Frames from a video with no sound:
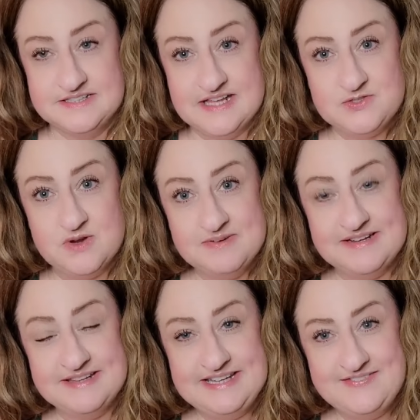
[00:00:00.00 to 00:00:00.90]
That's where I'm
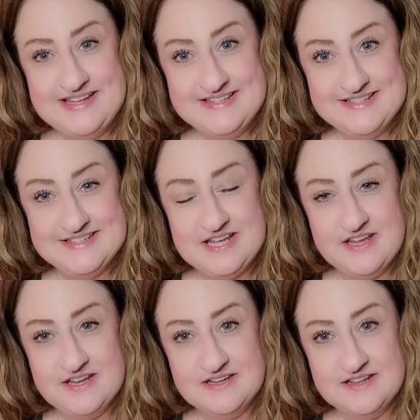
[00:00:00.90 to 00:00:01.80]
going to leave this.
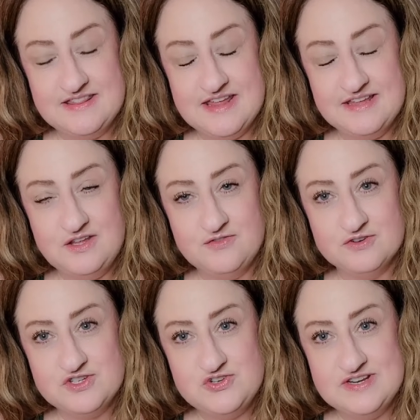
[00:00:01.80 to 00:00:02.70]
Thank you
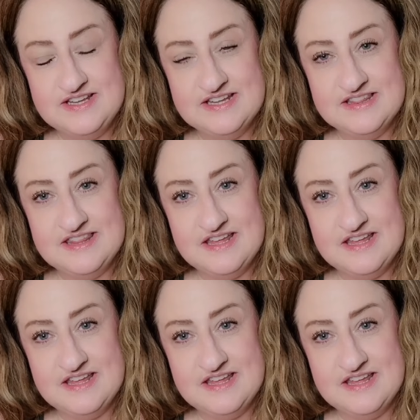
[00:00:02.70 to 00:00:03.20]
for tuning in.